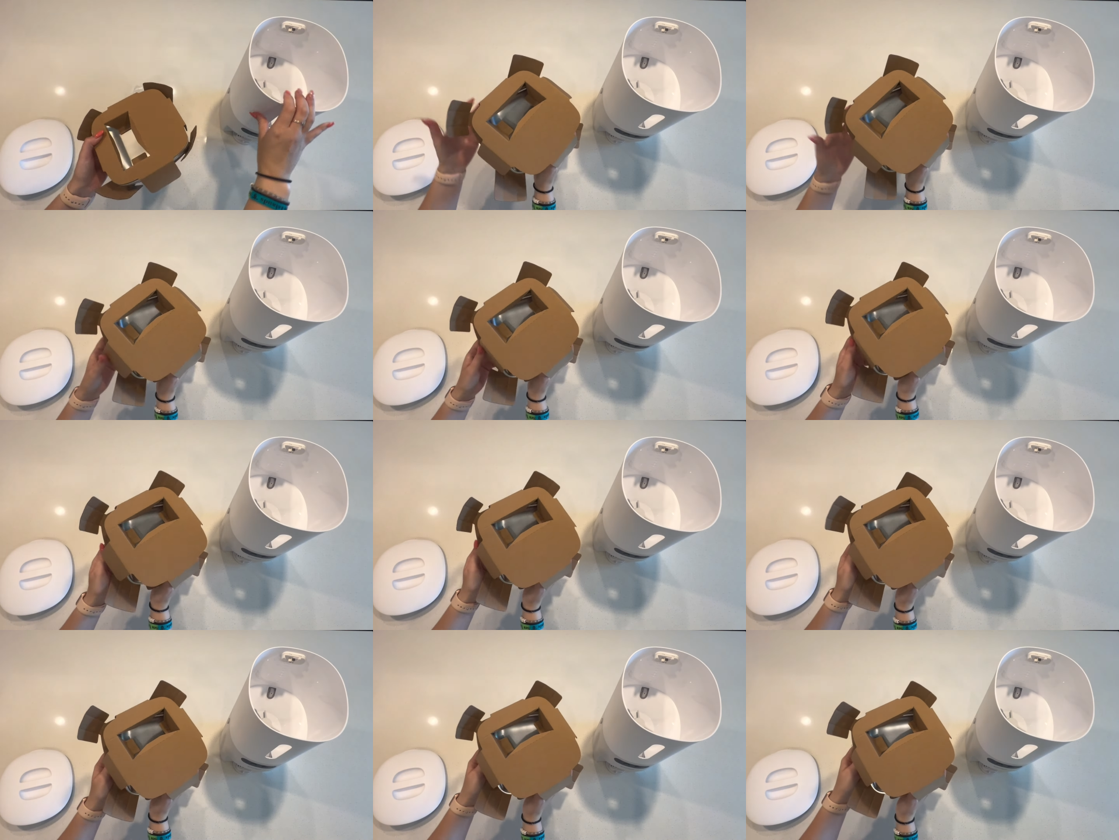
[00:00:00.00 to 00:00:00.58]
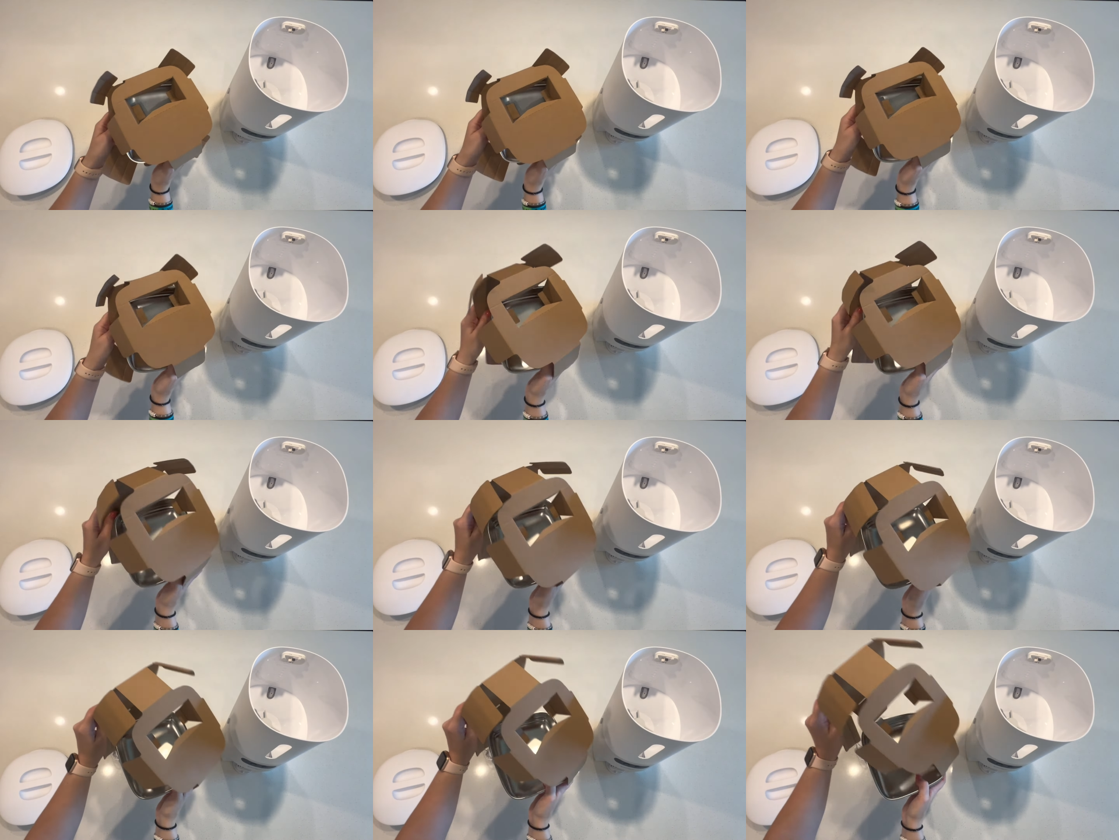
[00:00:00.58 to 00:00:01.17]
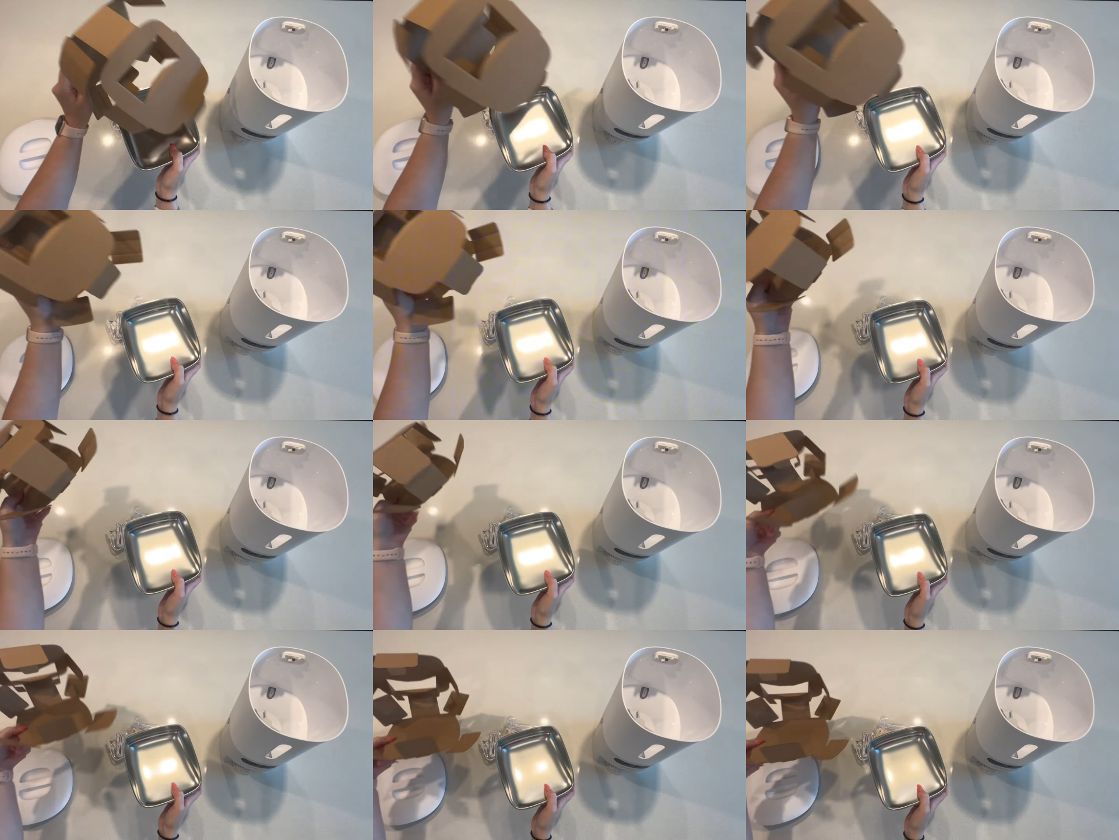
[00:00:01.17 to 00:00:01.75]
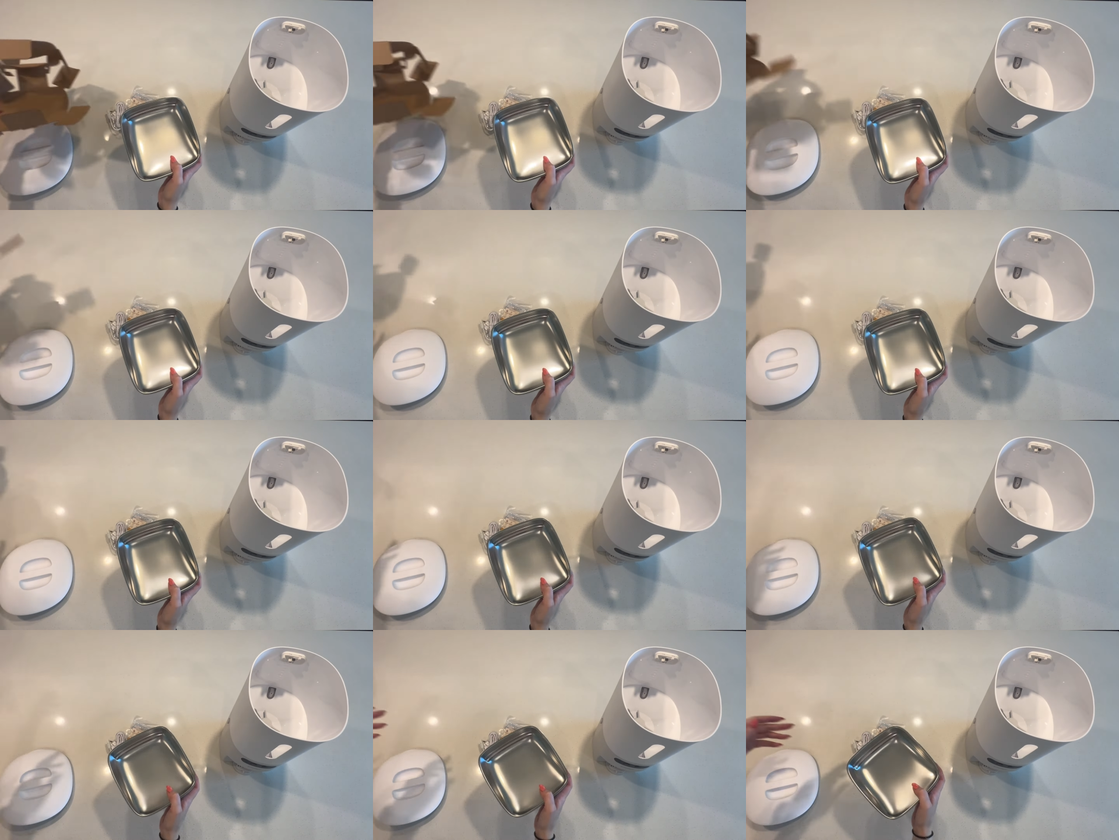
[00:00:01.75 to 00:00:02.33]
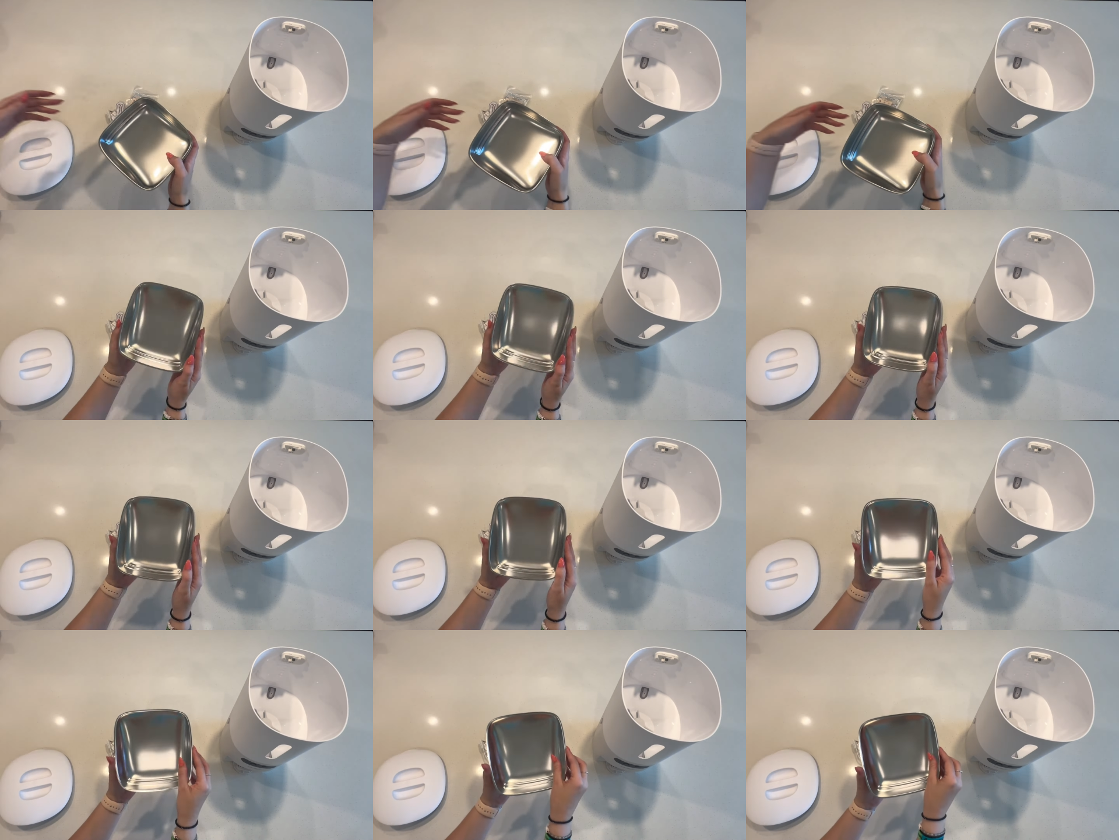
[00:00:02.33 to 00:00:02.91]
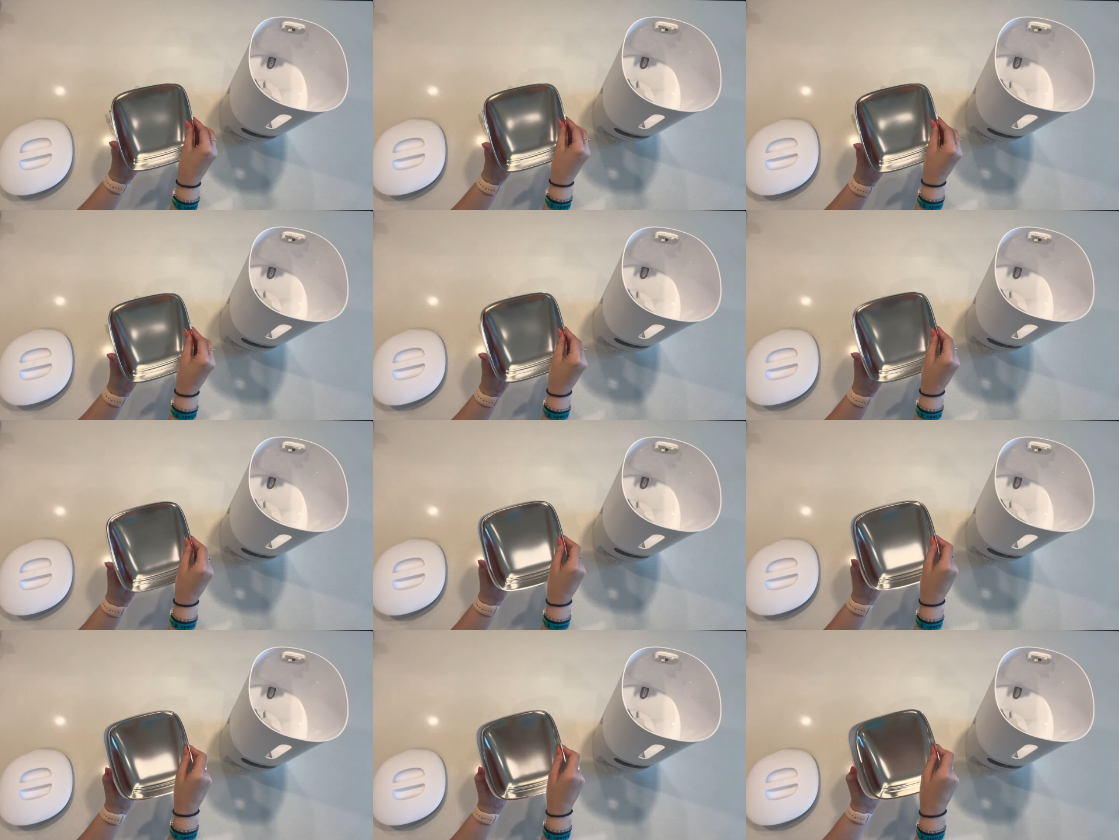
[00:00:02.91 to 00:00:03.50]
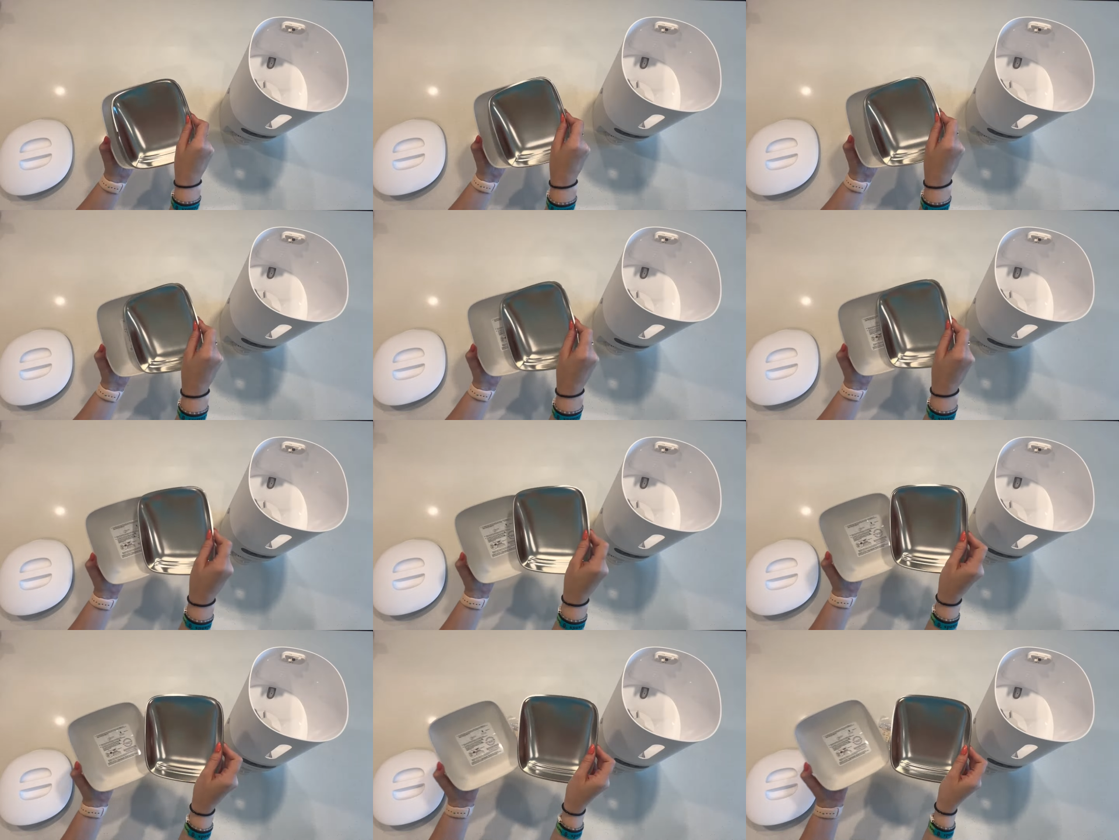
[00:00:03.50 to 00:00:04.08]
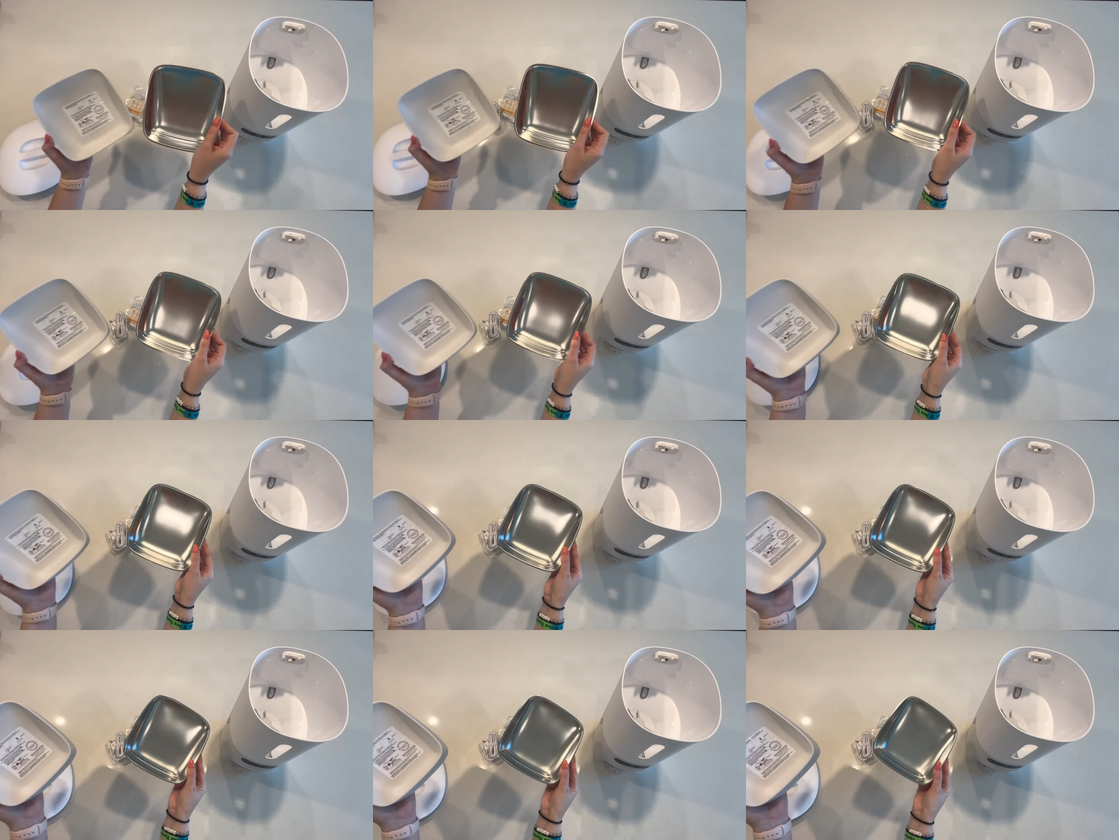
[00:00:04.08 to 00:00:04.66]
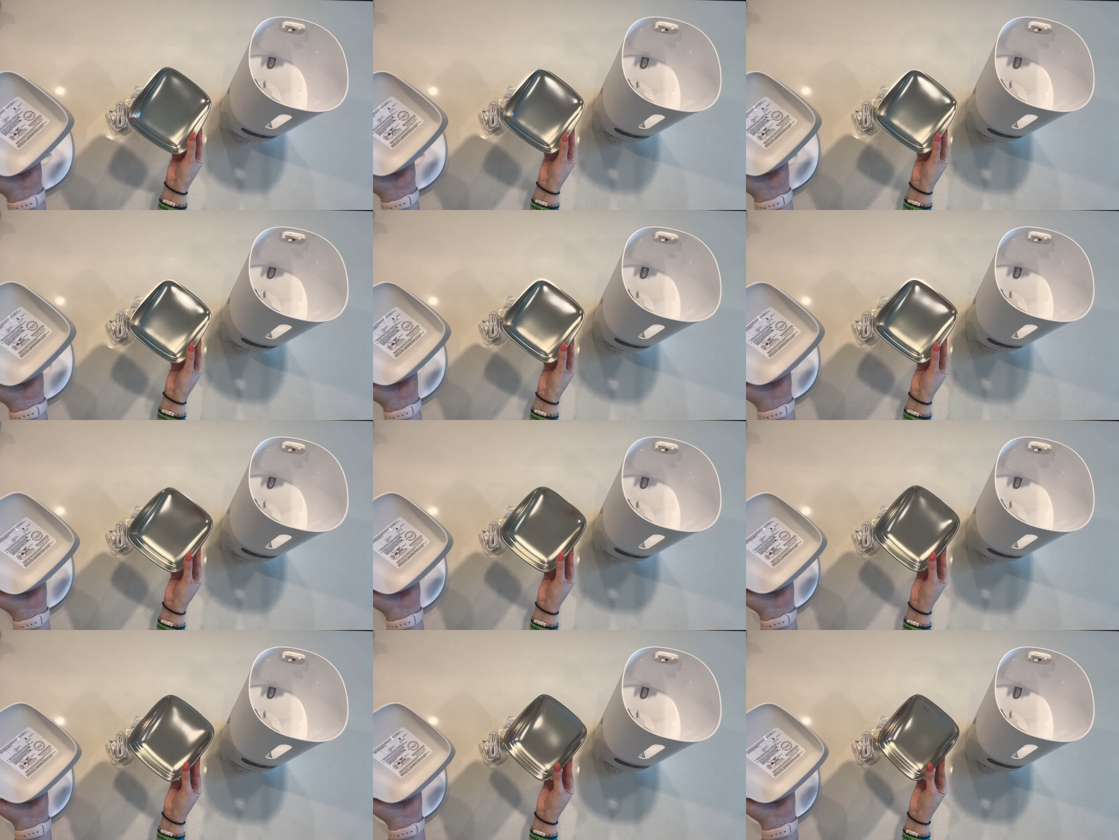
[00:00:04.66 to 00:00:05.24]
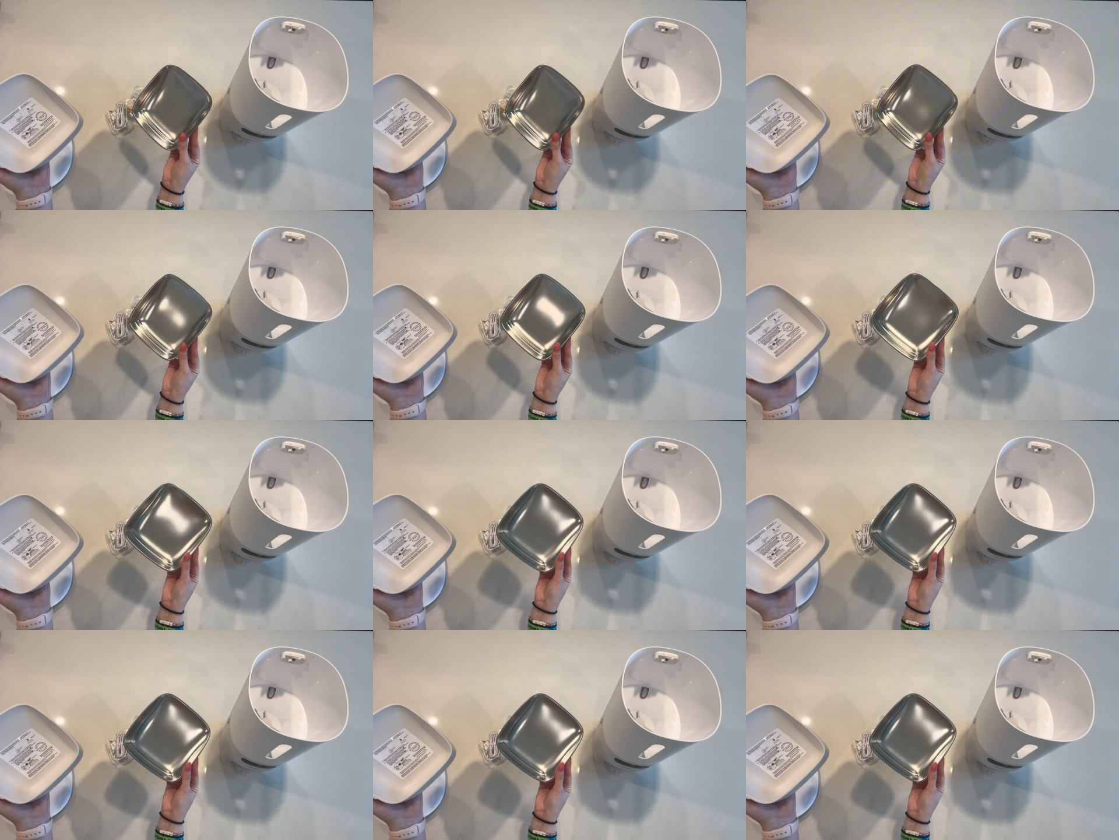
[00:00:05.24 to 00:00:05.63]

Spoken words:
(no speaker visible)